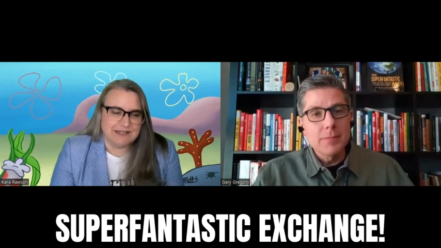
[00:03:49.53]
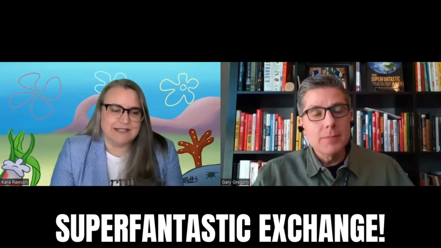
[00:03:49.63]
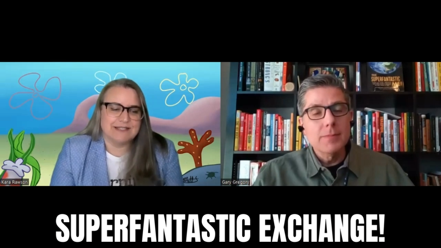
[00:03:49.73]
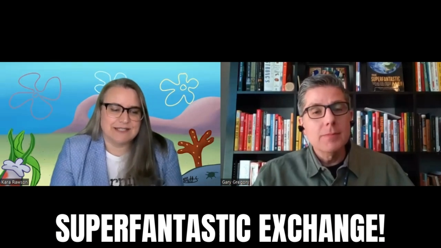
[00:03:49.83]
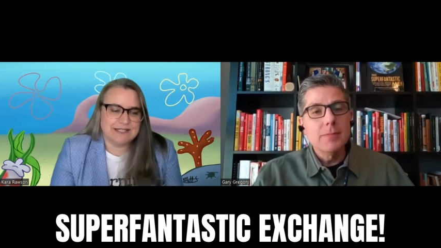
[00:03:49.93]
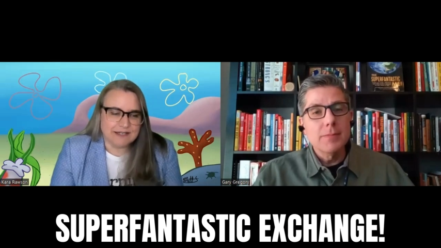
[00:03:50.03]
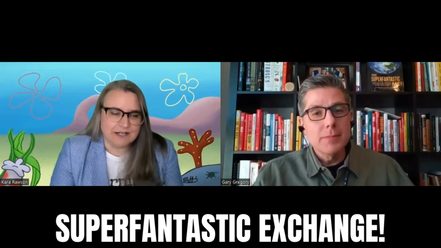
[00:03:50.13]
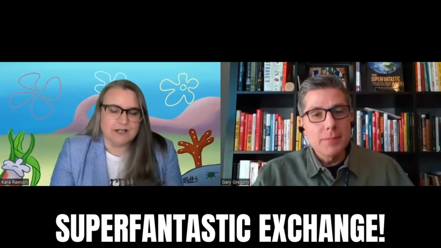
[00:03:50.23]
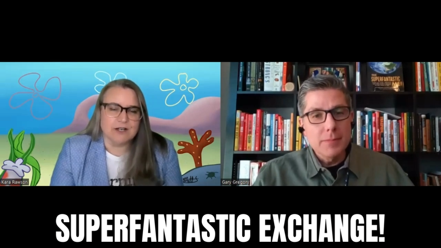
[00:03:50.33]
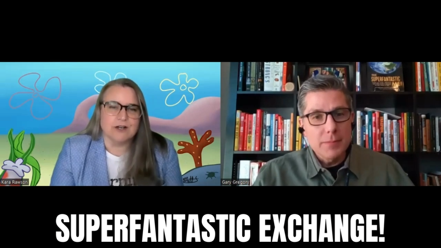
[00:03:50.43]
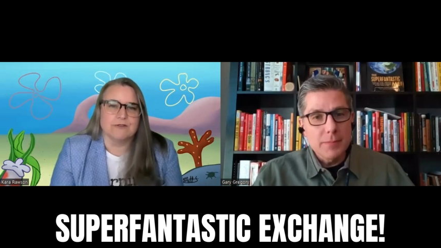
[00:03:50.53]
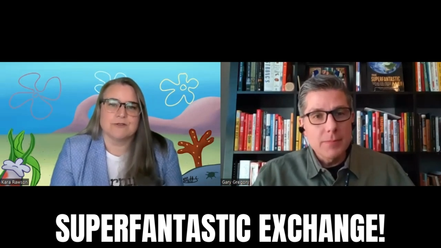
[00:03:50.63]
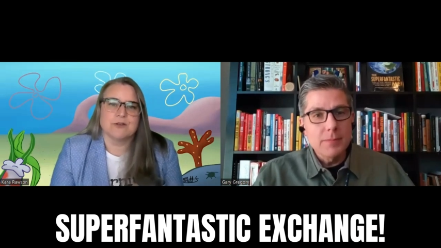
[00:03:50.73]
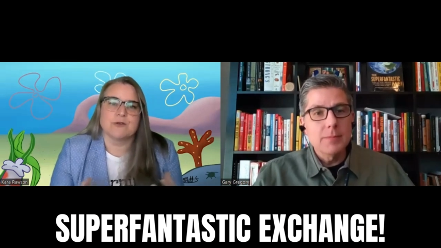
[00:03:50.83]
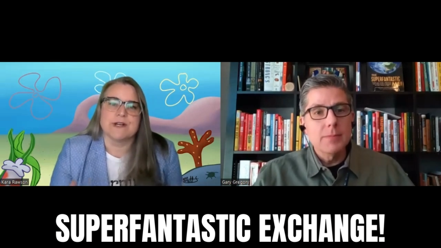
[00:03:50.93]
Speaker 1: the idea
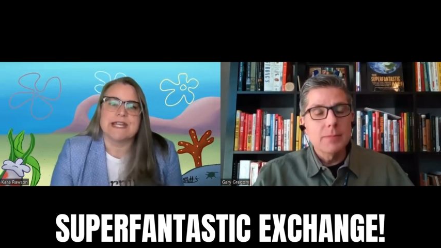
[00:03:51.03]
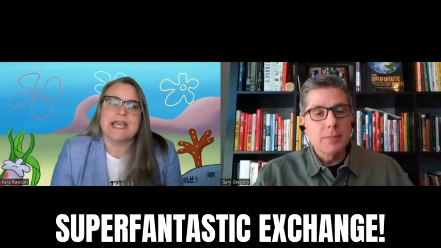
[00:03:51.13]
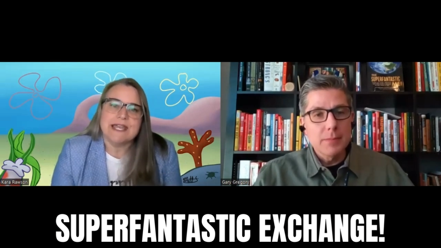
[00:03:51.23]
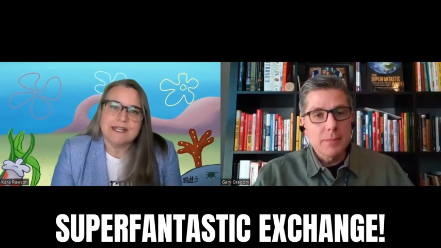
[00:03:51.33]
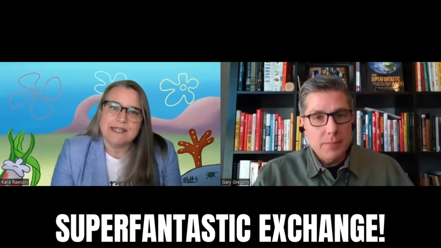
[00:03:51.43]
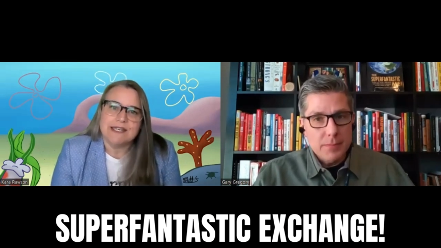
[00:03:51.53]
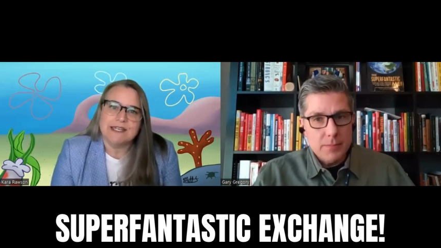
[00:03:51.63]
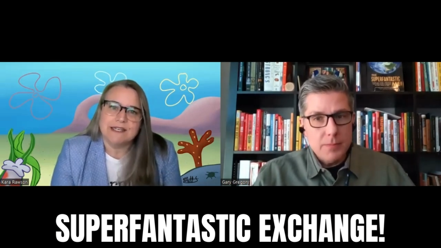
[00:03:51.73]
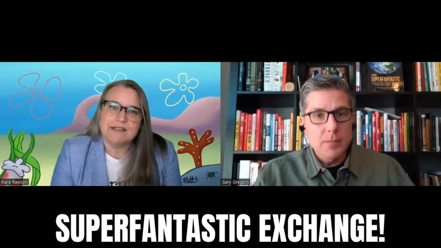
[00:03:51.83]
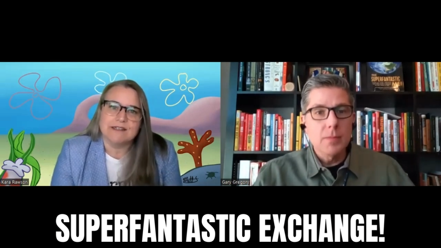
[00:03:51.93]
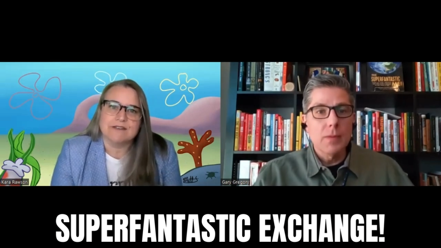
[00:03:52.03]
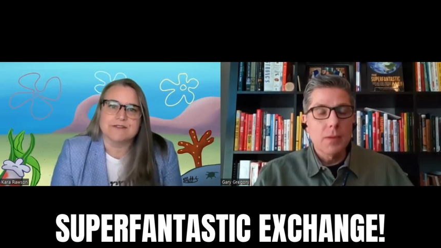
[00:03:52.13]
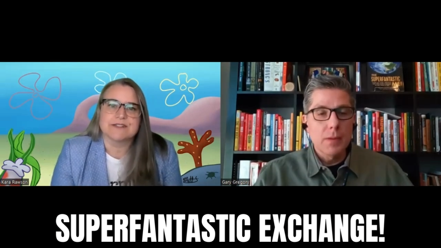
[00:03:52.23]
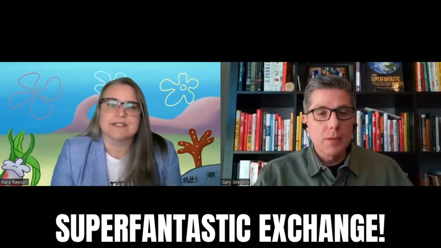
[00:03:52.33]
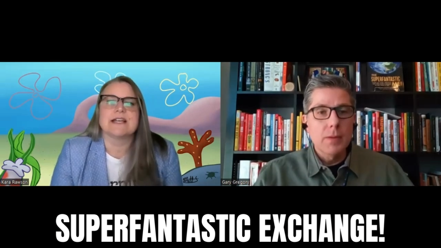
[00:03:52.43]
of creating
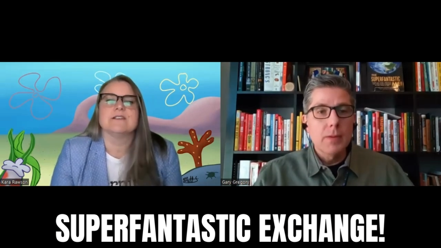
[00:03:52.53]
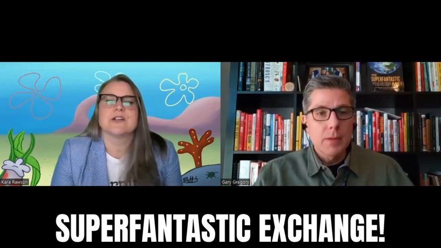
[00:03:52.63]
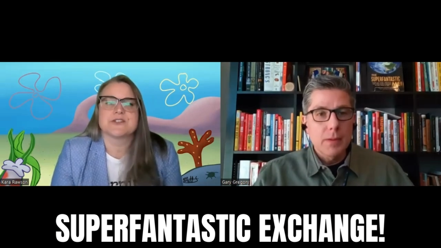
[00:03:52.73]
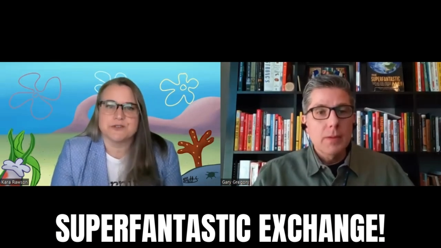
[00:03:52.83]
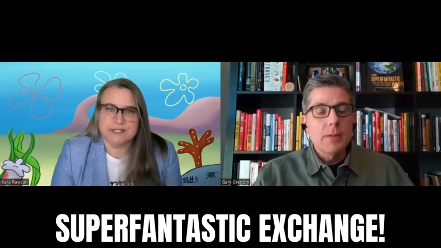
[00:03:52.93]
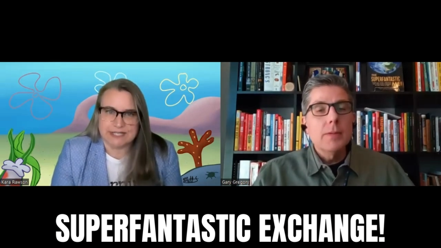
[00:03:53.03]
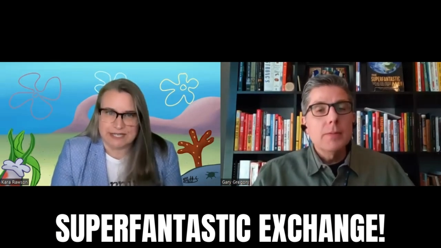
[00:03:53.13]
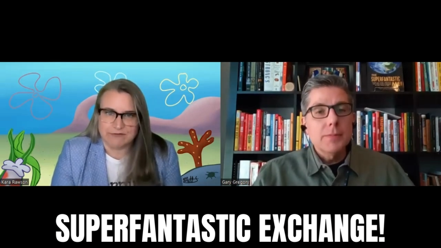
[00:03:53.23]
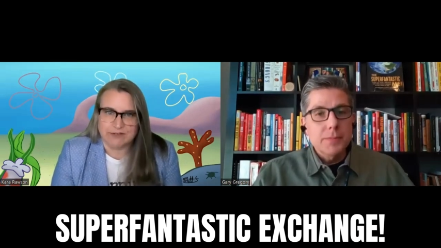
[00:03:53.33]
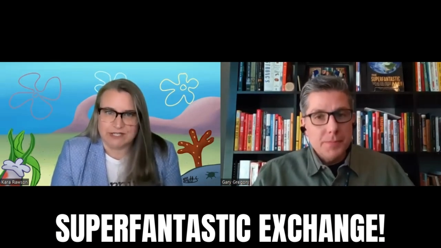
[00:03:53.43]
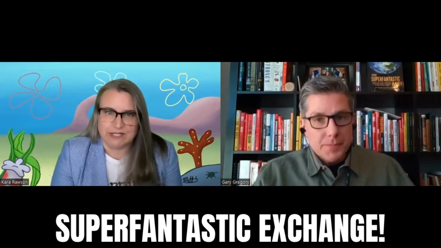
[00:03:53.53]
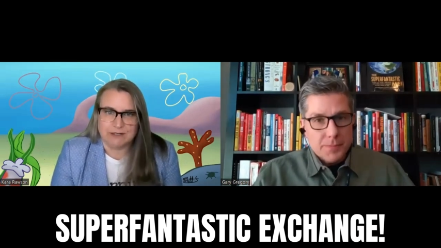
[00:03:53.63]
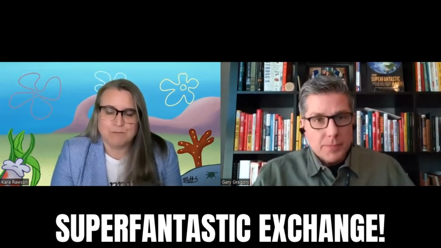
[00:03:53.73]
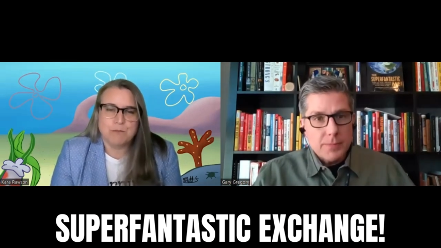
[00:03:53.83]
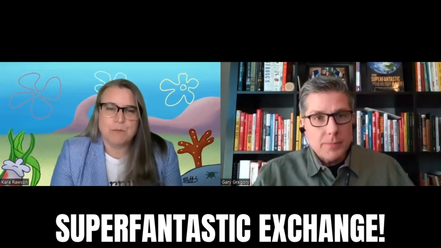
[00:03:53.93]
psychological
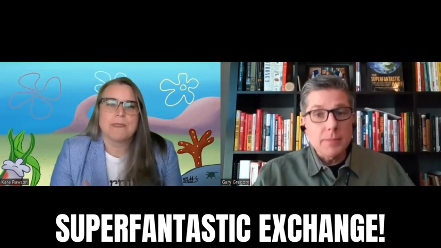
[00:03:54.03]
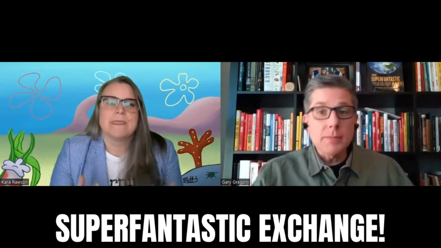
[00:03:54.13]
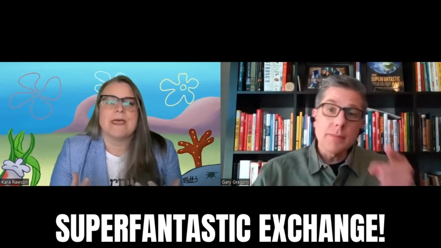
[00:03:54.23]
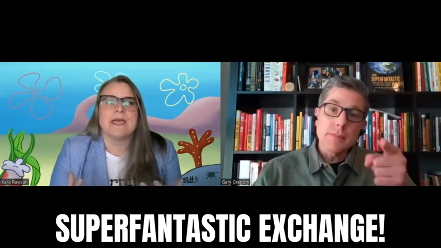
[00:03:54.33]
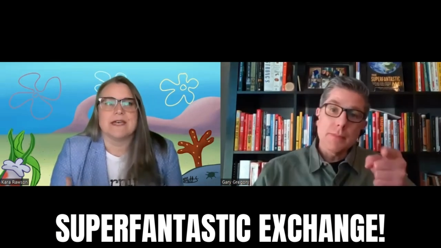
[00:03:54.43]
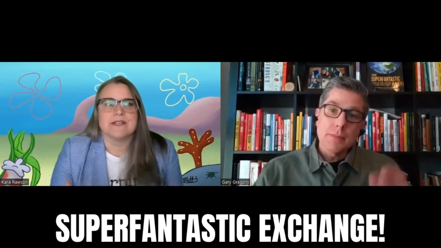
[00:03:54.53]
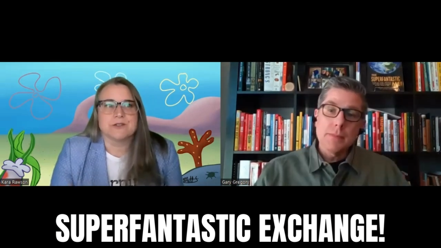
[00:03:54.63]
safety mm.